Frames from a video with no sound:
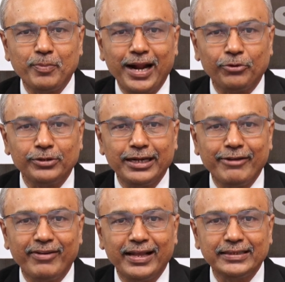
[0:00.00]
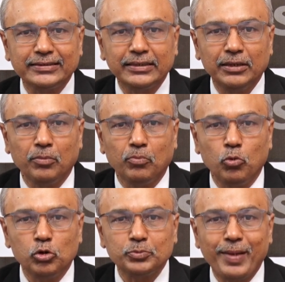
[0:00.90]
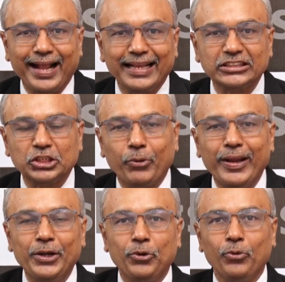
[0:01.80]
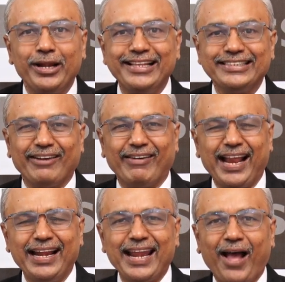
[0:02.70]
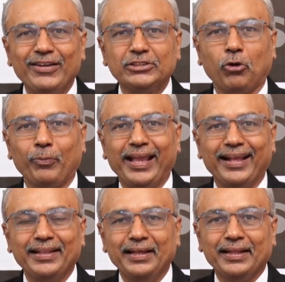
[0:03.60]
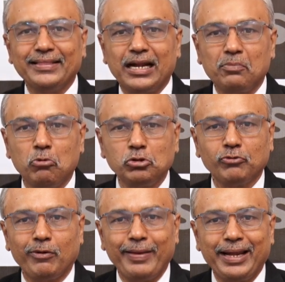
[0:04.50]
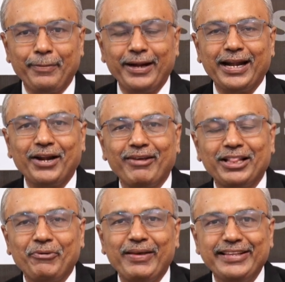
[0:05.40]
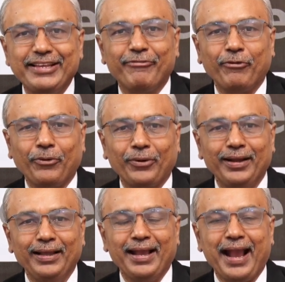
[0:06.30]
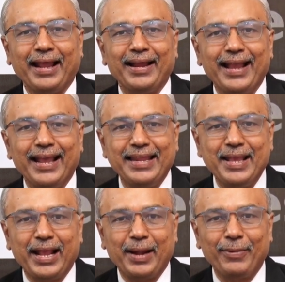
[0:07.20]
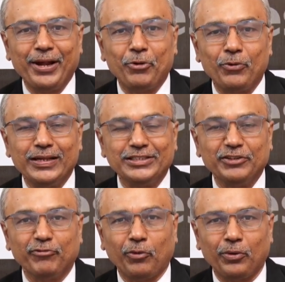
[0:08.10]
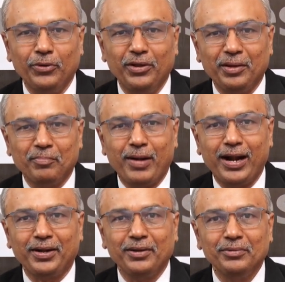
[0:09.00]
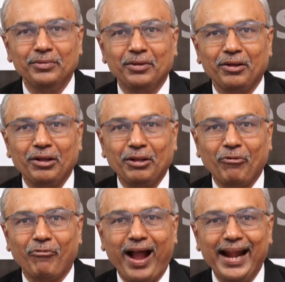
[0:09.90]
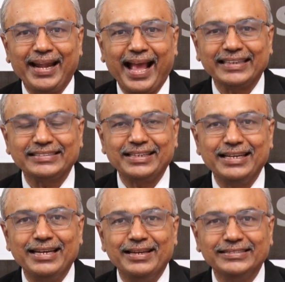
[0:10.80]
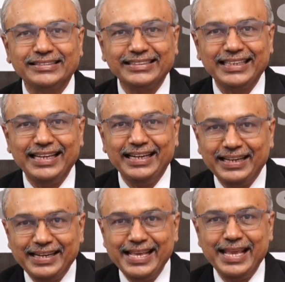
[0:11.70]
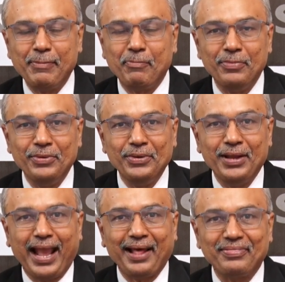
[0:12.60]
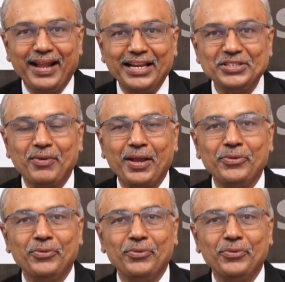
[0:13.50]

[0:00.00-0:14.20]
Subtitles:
back to the defense, moves back his queen to d7, and now he's hoping that moves would be repeated with queen g4, and again he can play to queen c4. But white has seen deep, and that is why